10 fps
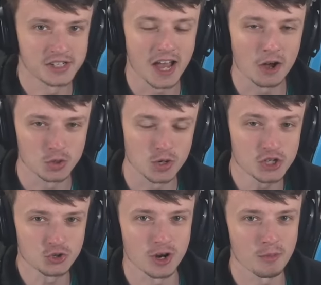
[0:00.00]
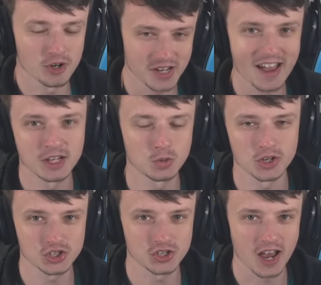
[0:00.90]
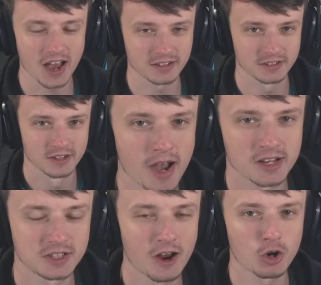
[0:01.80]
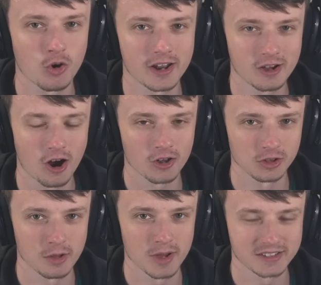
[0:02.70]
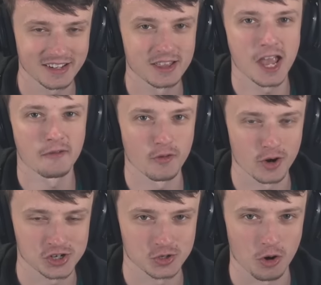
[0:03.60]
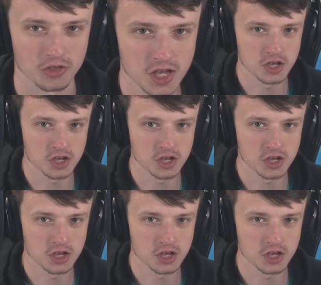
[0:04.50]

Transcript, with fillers: that is how Twitch streamers and Twitch chat spent my entire credit card limit in the Eververse store.